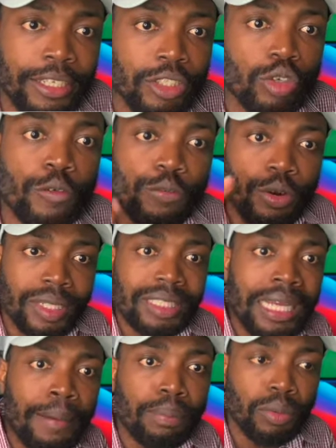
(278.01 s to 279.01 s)
So for
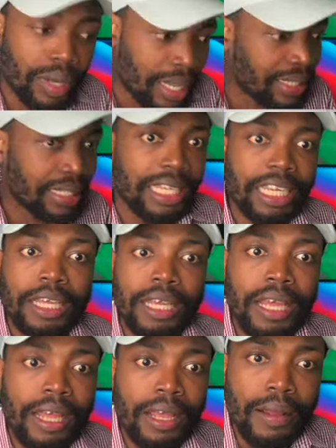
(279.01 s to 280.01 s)
example, let's take
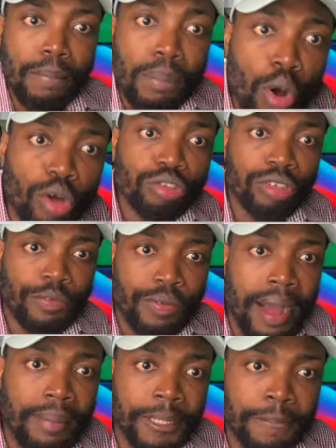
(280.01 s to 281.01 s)
poultry
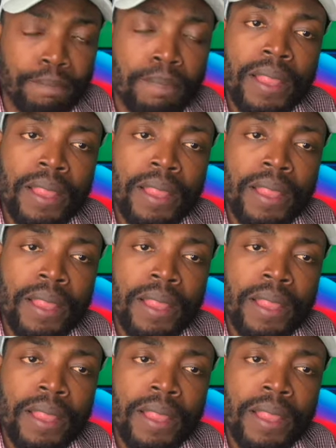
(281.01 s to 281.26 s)
farming.